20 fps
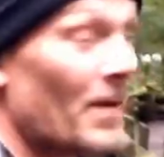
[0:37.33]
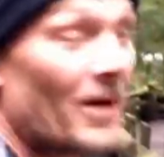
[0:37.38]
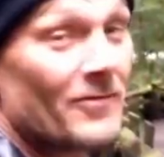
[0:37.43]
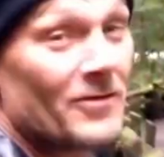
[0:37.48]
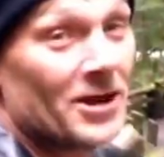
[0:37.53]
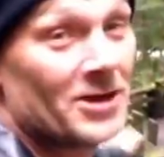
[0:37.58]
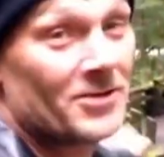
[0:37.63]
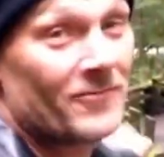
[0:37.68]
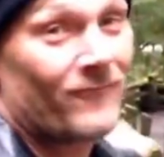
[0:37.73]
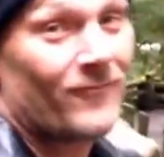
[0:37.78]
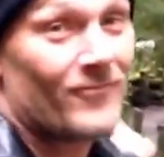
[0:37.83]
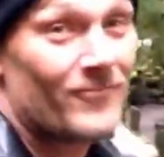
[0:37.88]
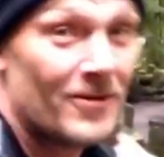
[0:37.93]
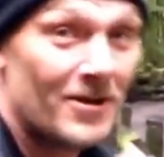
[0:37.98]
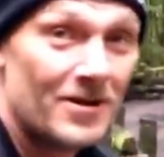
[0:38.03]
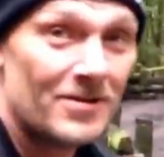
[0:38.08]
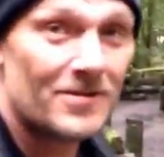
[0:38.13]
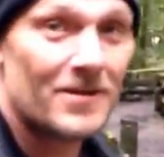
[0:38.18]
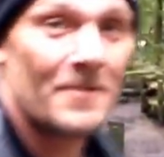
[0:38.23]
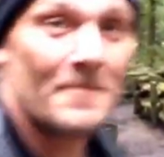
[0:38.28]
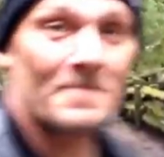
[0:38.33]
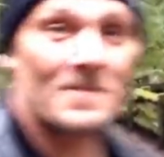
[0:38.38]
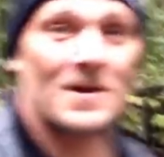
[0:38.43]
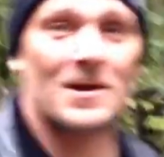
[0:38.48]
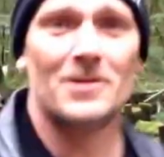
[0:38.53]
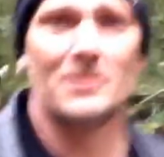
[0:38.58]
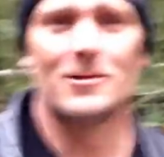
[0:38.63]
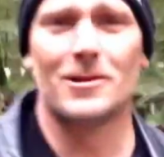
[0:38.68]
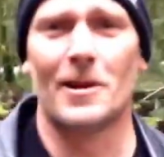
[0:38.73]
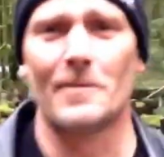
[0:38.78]
this.
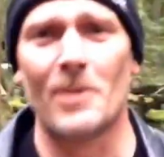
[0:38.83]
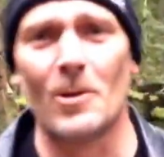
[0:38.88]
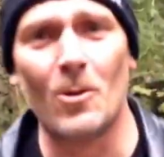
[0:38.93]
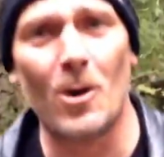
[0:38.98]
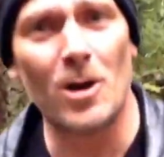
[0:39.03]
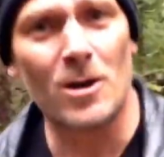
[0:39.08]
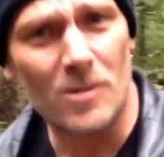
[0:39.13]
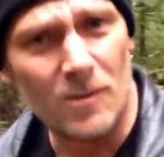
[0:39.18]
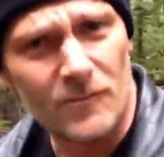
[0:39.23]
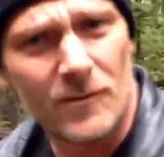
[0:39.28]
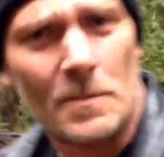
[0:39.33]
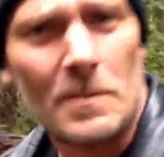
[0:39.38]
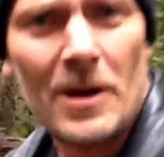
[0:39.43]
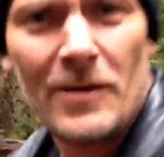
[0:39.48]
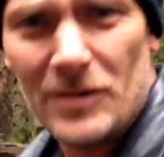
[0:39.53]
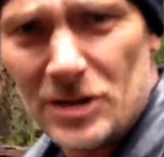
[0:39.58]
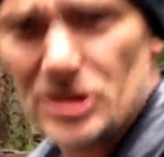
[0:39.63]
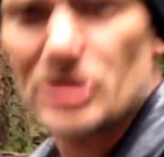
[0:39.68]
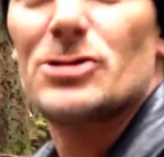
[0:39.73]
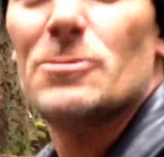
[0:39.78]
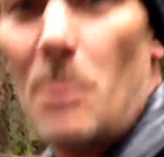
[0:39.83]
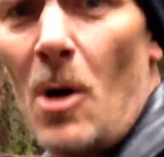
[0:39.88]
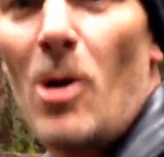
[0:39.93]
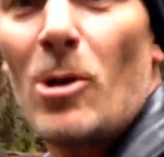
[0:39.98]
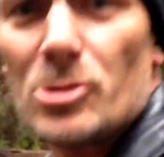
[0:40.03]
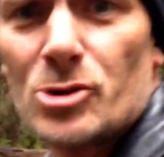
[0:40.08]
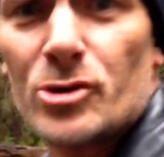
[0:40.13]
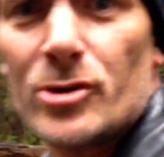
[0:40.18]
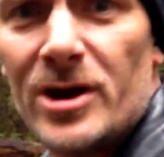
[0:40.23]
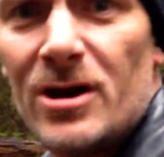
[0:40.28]
Let me walk over by this small
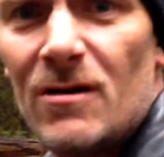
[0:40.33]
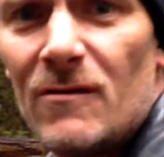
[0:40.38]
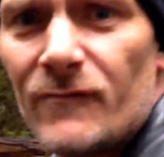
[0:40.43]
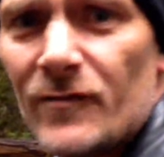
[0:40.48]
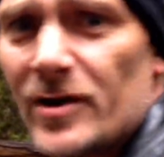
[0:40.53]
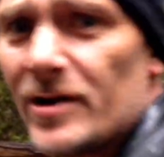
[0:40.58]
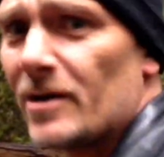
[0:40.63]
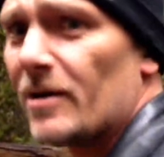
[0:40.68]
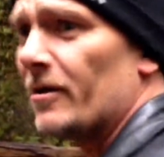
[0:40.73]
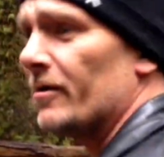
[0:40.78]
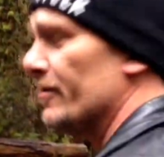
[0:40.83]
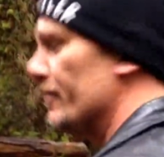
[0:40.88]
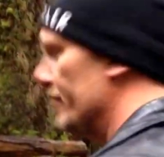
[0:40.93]
tree over here.